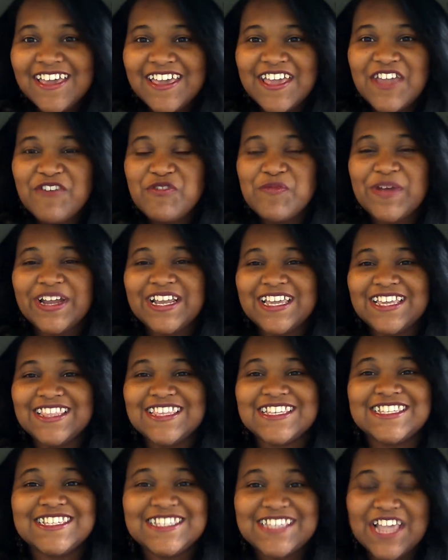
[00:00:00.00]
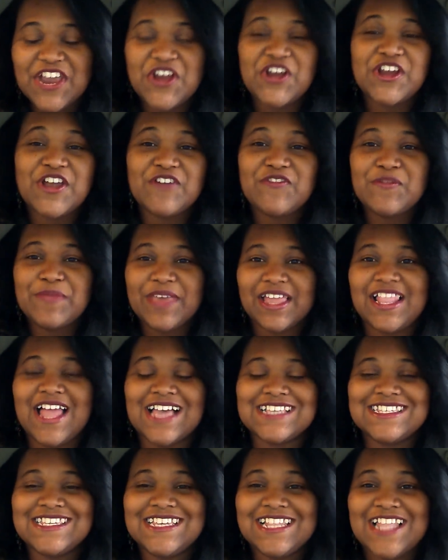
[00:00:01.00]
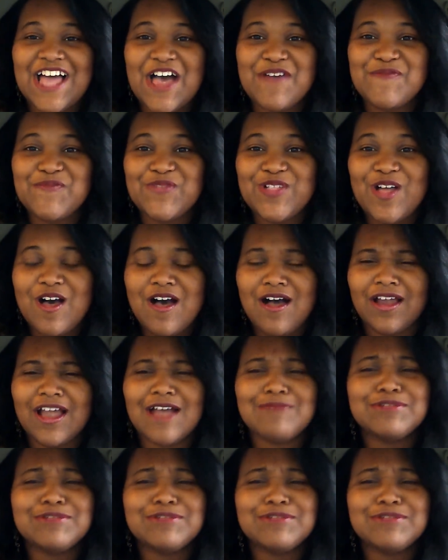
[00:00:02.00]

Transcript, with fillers: Hey everybody, this is Ericka from the Classy Climb vlog.